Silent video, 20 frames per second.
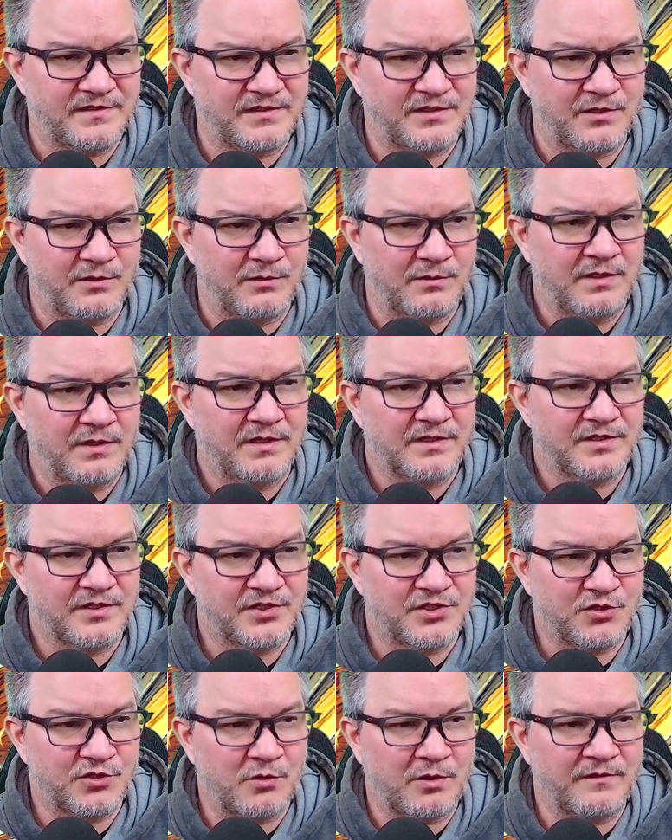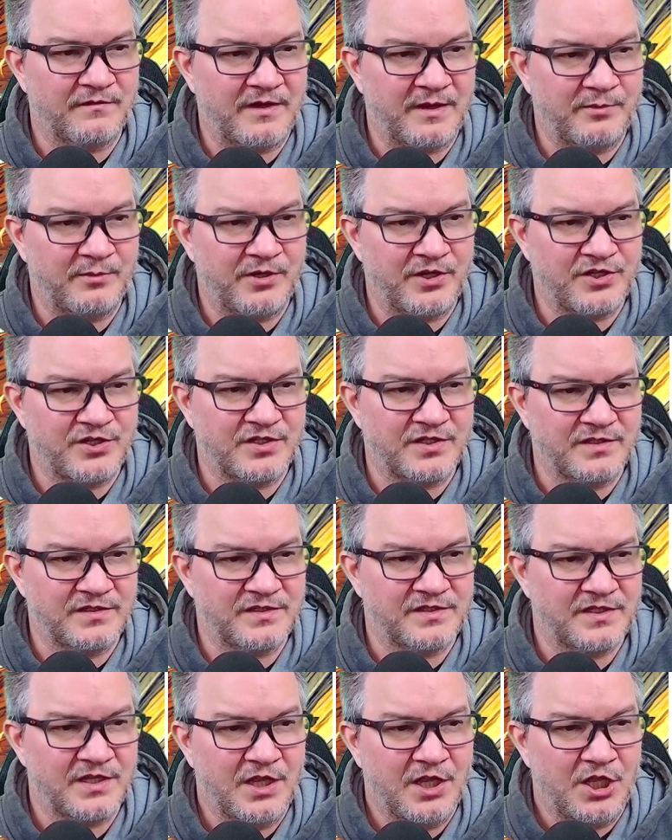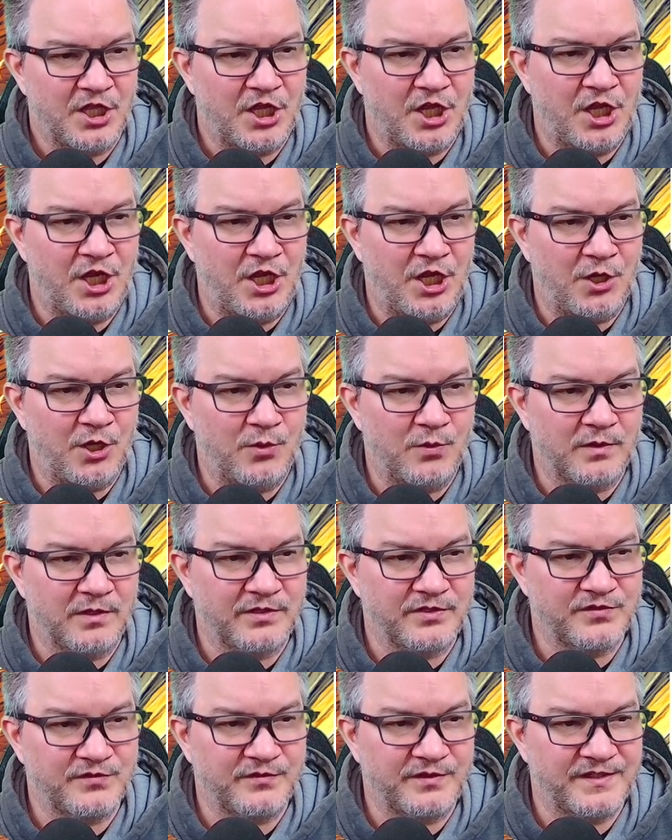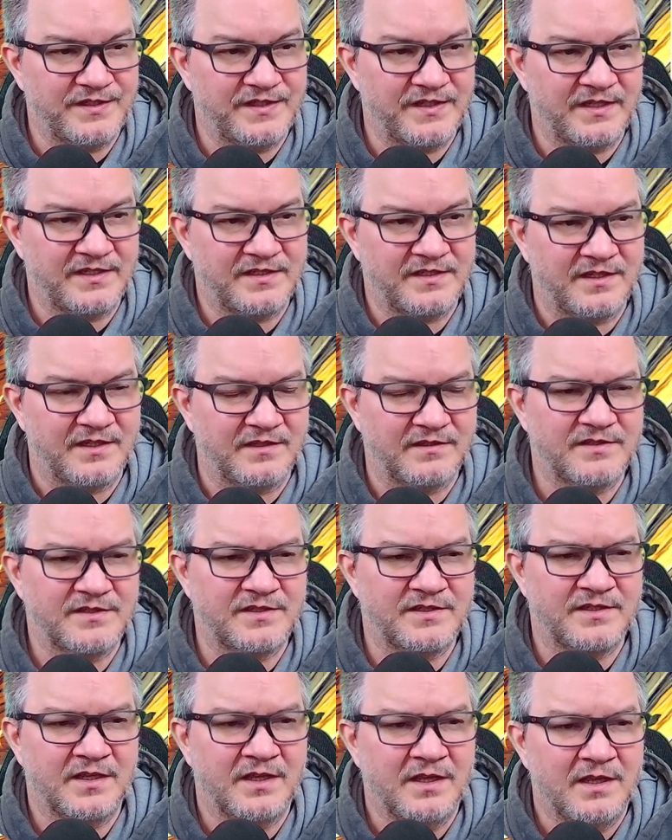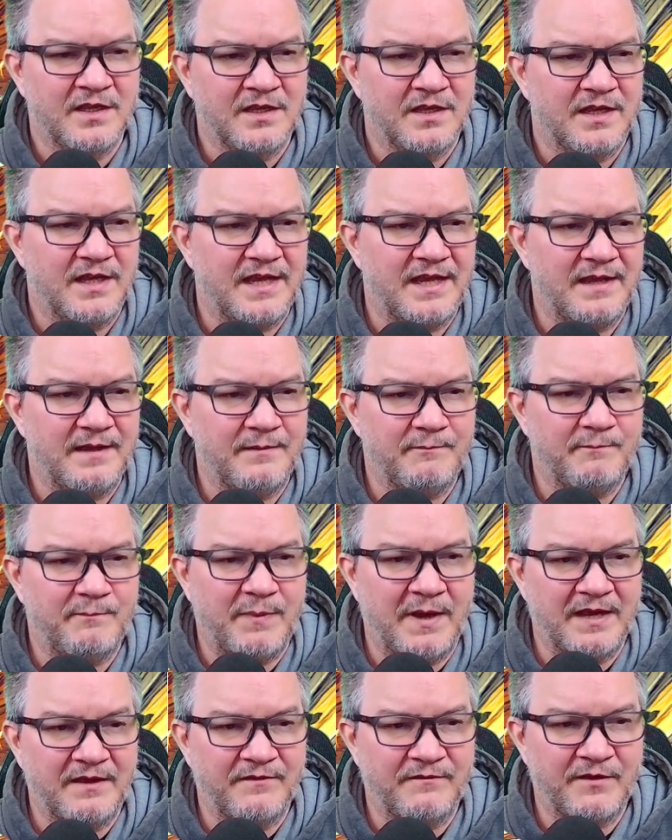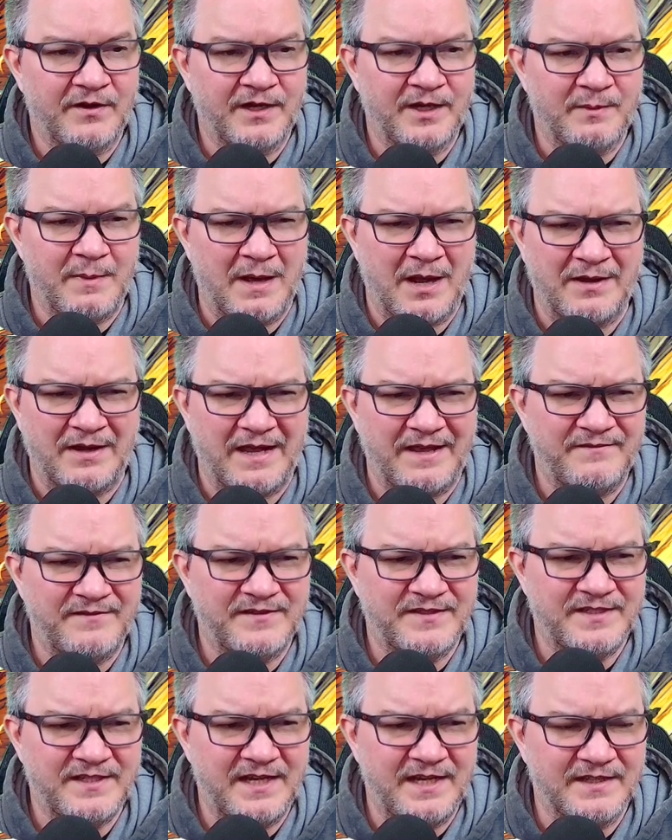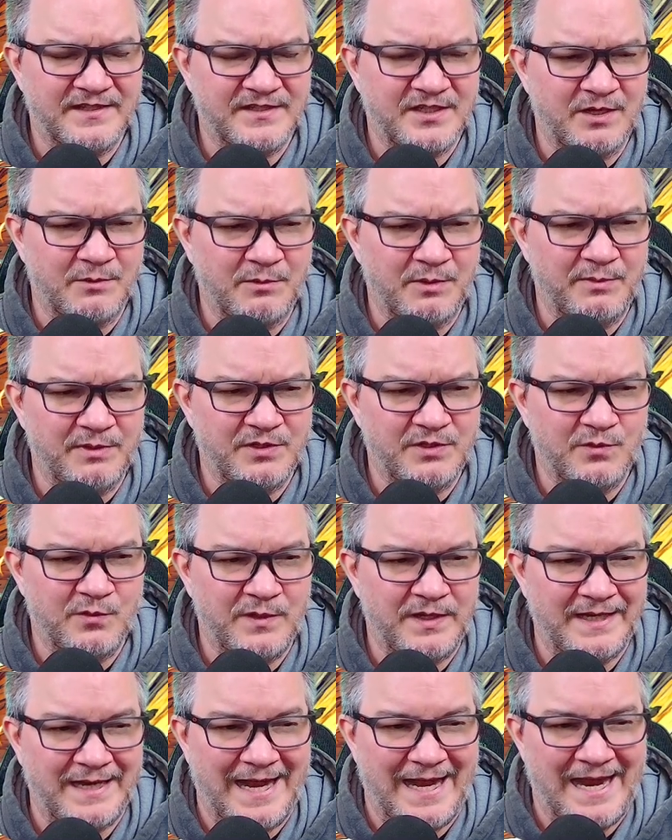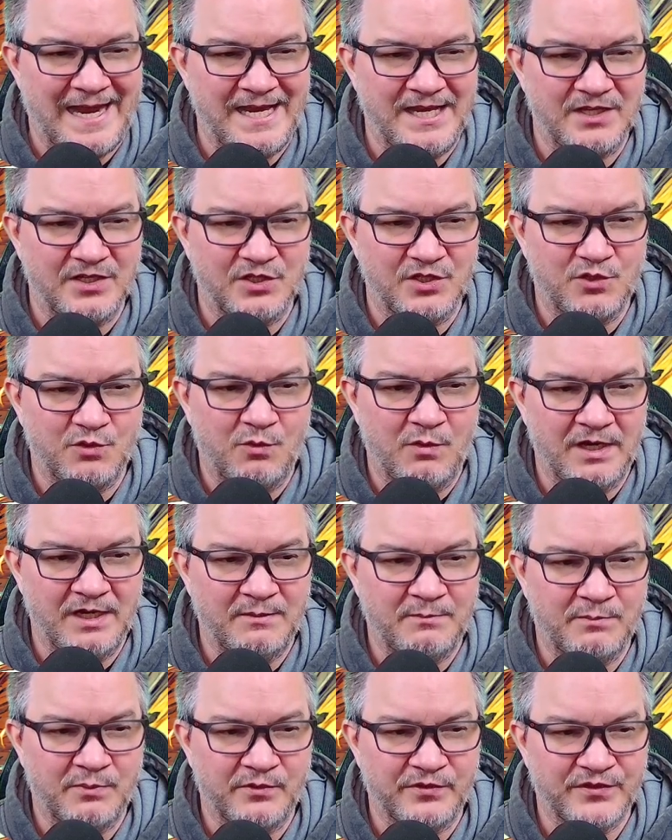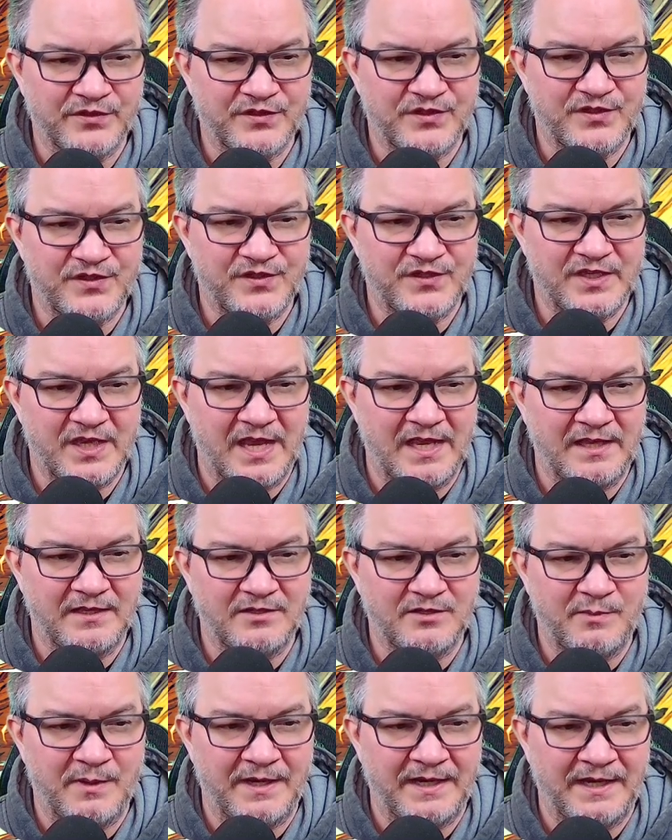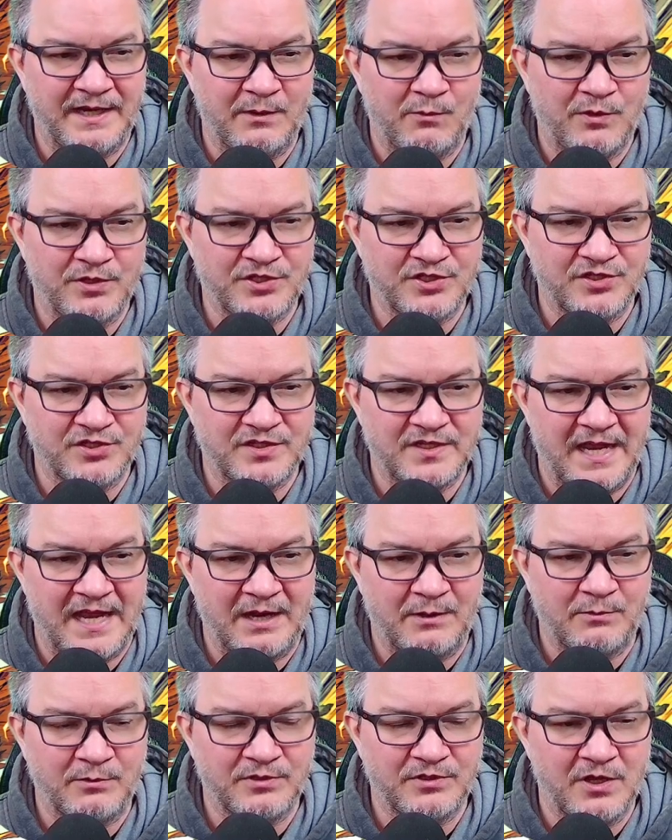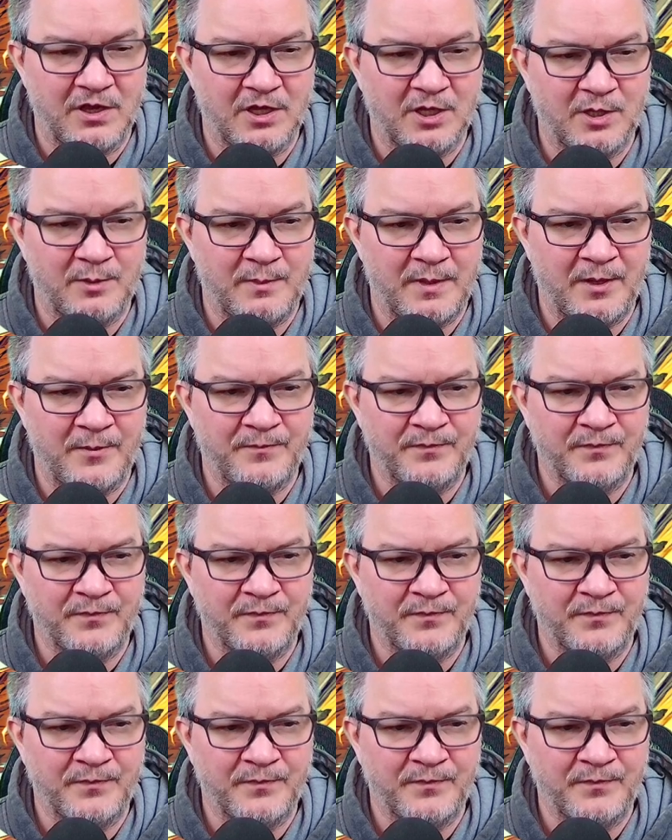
So short vibrations lowers resistance by a varying amount. I've seen it somewhere between 8 and 20%, depending on which attack we're talking about.